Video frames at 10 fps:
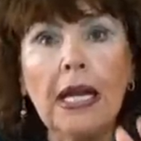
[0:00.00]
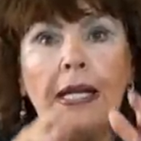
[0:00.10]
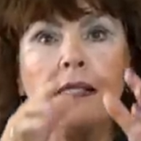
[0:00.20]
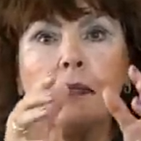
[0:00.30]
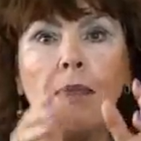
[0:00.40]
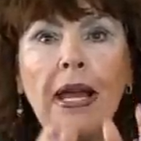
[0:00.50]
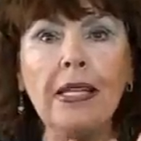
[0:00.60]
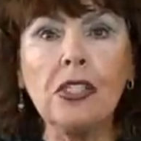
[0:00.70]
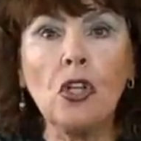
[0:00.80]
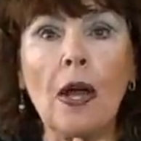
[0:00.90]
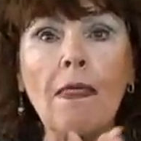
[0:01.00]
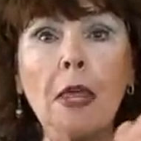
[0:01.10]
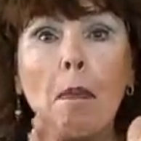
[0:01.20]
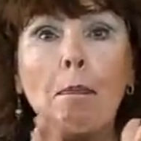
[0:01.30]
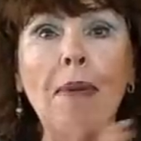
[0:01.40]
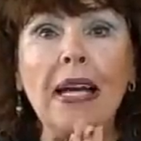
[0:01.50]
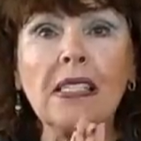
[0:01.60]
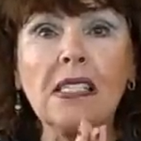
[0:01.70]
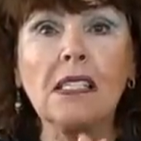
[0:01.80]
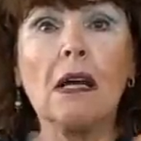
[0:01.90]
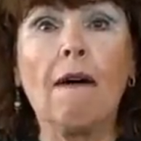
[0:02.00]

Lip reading: is based on the best